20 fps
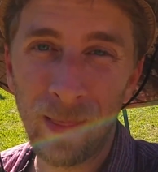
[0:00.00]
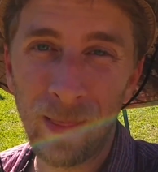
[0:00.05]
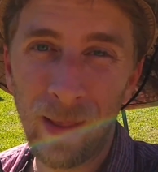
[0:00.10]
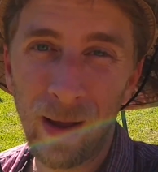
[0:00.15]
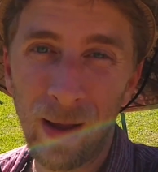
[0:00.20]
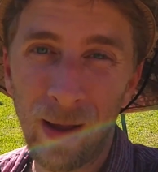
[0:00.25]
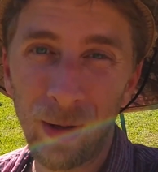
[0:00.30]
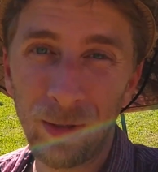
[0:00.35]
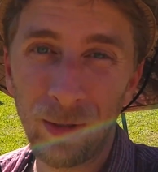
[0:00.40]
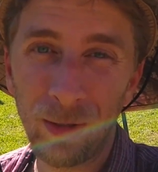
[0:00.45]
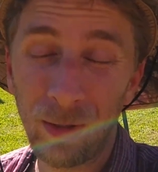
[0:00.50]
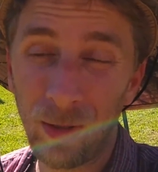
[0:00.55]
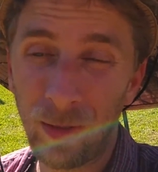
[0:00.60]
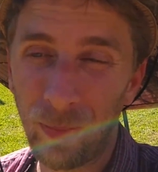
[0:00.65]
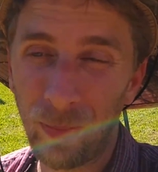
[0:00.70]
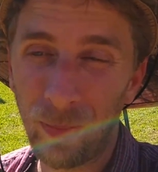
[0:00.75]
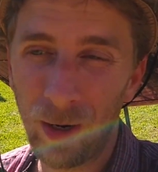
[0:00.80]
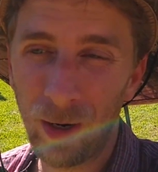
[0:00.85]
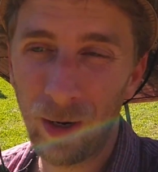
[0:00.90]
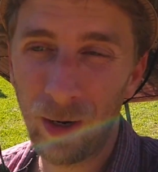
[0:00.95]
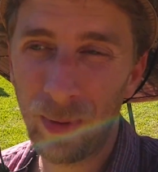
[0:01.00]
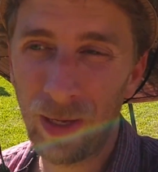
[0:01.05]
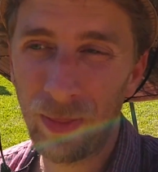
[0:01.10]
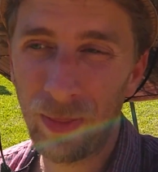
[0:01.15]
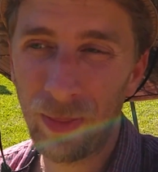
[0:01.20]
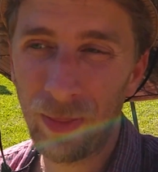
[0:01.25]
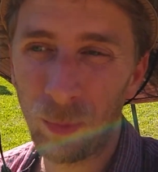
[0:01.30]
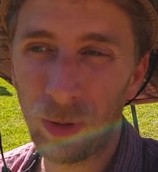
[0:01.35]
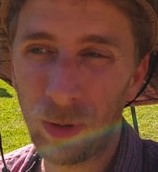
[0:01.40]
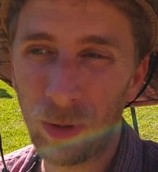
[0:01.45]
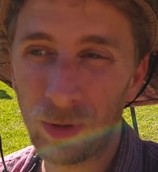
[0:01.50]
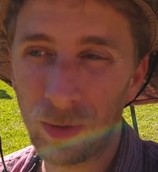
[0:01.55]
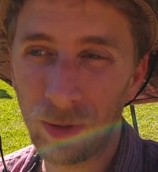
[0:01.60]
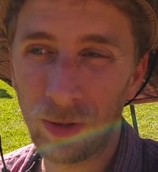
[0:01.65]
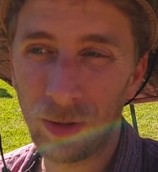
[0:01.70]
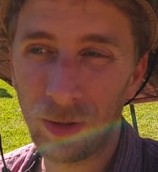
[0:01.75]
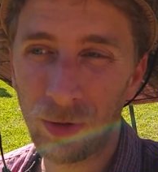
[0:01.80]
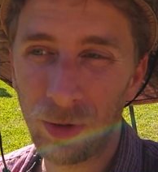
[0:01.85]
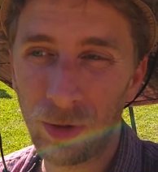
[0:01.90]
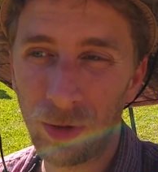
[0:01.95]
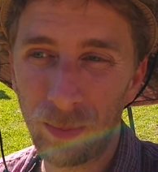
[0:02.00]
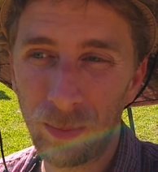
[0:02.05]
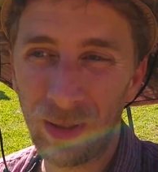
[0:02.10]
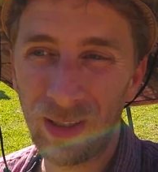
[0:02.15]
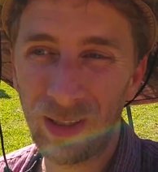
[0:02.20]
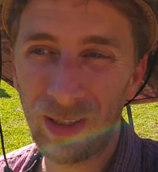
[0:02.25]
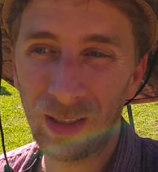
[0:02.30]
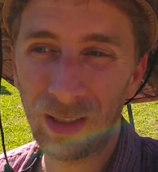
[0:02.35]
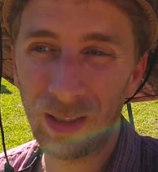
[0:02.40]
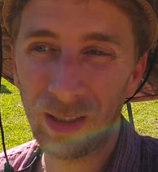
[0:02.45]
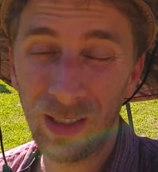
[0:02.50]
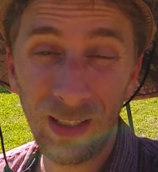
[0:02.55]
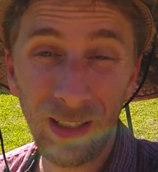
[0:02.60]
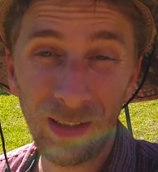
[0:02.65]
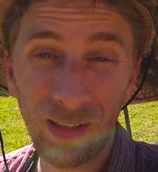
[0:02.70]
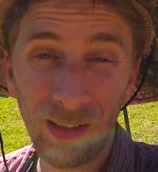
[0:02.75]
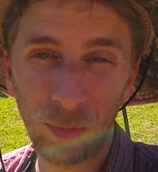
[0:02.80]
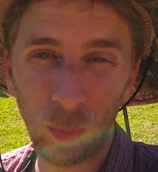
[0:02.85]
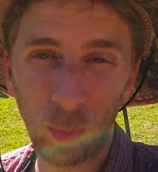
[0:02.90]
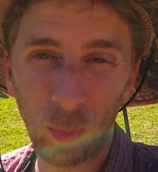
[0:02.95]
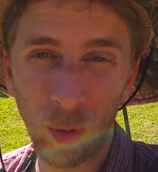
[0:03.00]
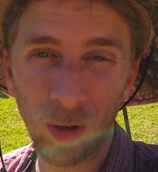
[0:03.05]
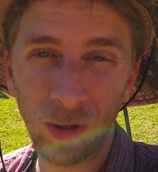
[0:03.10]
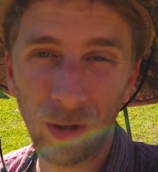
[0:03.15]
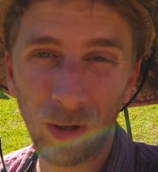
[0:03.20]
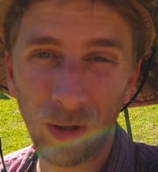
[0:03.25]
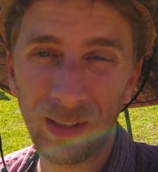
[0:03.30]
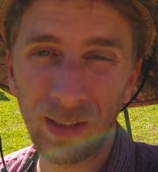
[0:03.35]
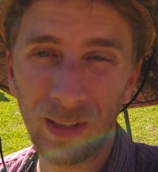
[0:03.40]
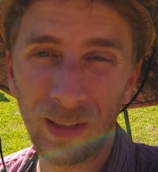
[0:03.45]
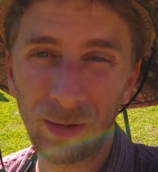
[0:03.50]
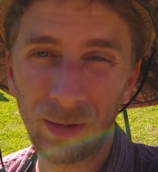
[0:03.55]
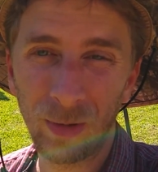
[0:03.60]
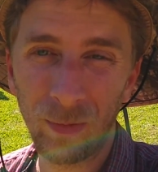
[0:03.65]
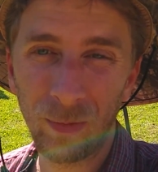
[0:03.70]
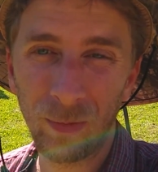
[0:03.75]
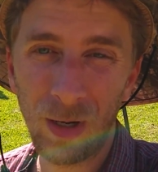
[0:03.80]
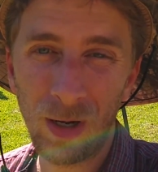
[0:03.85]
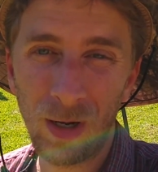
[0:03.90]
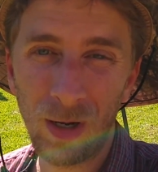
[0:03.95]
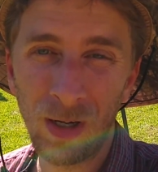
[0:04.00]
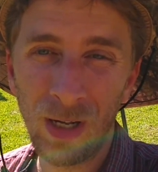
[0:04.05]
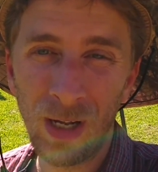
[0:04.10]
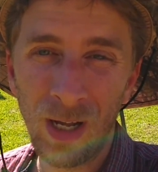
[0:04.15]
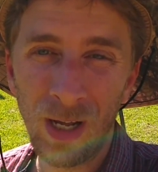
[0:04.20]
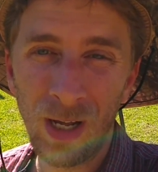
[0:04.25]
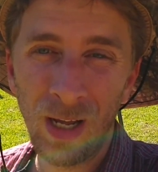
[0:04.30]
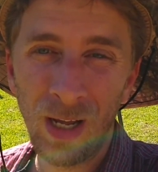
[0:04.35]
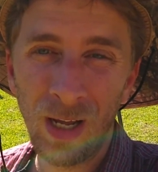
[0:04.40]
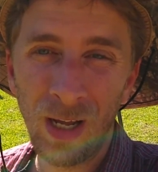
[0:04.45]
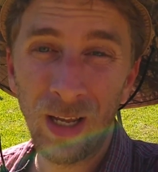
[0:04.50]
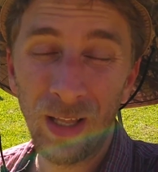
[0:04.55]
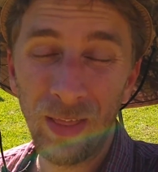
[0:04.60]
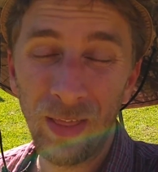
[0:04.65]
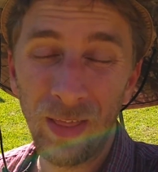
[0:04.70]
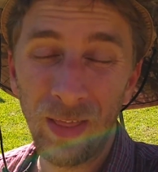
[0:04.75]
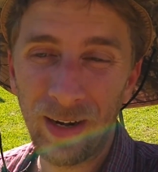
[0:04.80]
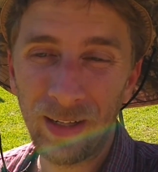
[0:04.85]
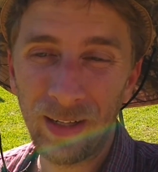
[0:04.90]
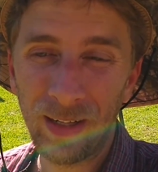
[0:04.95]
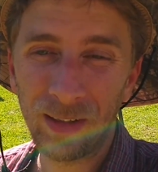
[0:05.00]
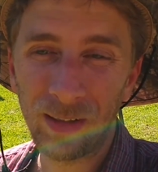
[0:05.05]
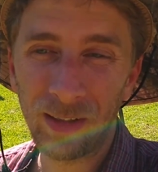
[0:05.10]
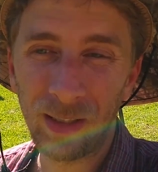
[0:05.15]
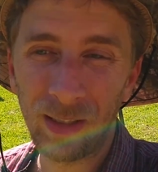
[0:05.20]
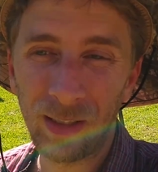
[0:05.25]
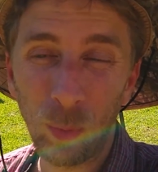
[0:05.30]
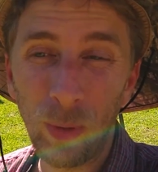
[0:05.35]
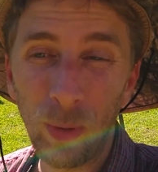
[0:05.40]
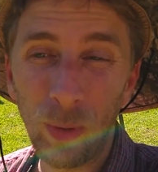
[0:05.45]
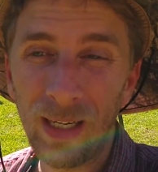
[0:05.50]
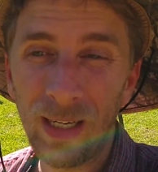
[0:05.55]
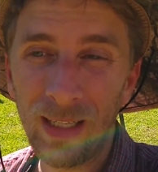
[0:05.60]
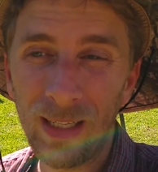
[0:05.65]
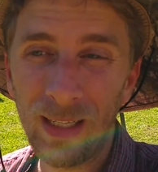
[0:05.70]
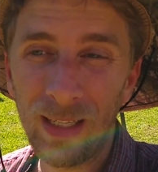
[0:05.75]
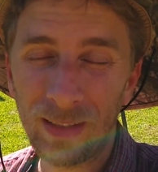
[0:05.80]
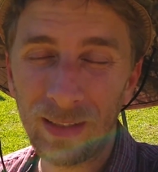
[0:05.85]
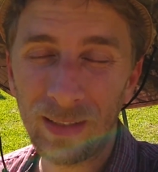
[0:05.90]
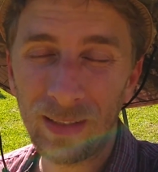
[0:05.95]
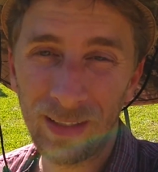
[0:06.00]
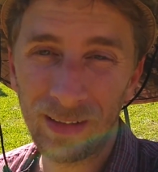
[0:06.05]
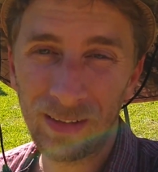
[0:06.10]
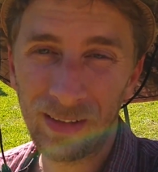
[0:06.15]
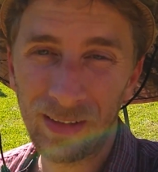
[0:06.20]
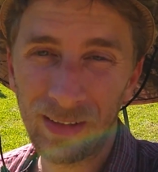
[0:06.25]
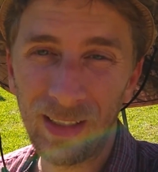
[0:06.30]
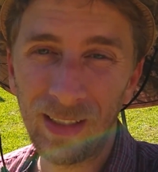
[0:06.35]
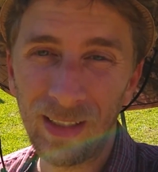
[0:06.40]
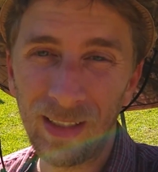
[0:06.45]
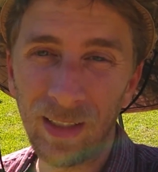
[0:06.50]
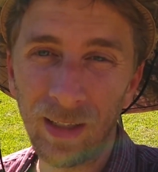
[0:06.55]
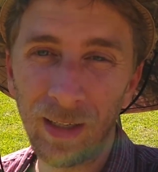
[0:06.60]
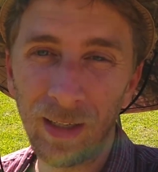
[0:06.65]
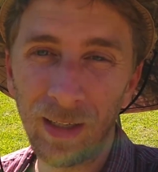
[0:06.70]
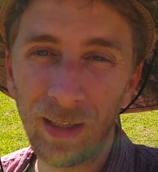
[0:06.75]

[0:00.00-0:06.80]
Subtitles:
now on to the third method, which should be the least work intensive of all, and that is the weed eat and seed.